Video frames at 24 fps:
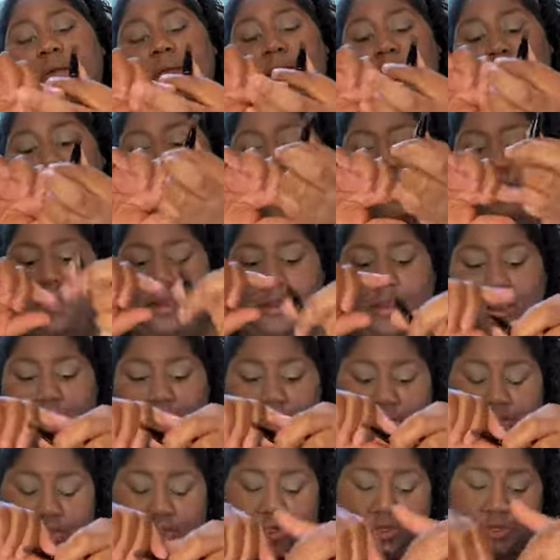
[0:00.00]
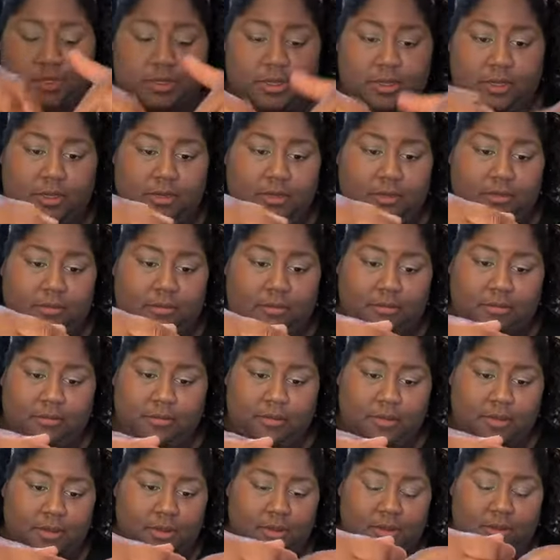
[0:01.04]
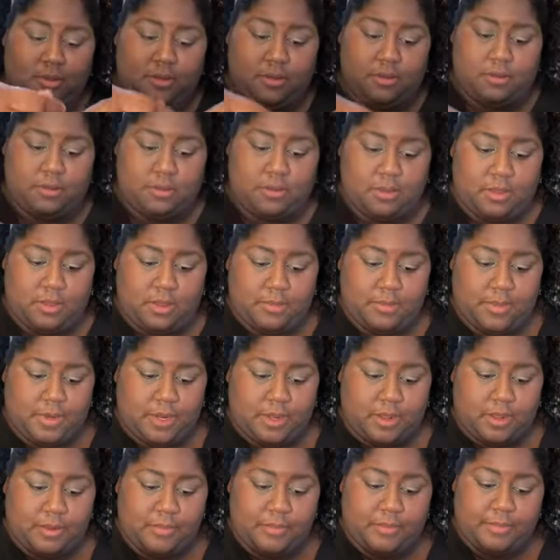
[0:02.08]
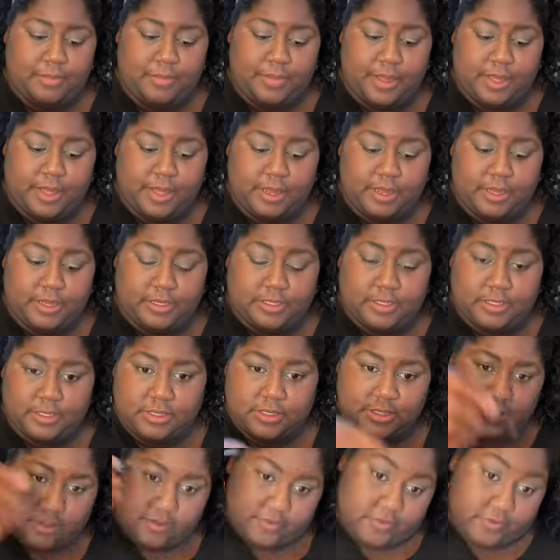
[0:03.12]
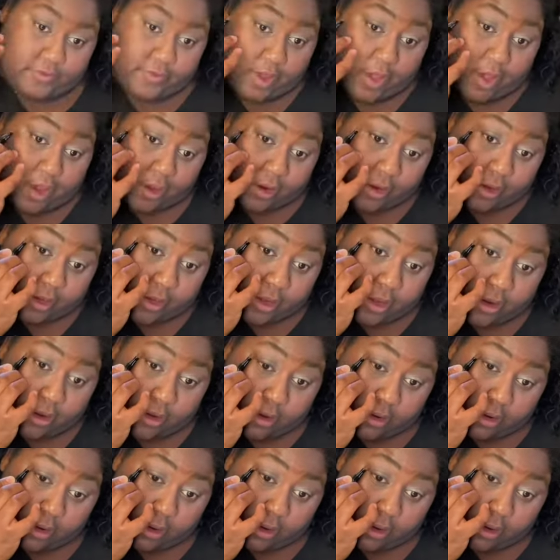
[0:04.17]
and actually, I'm gonna come back into the define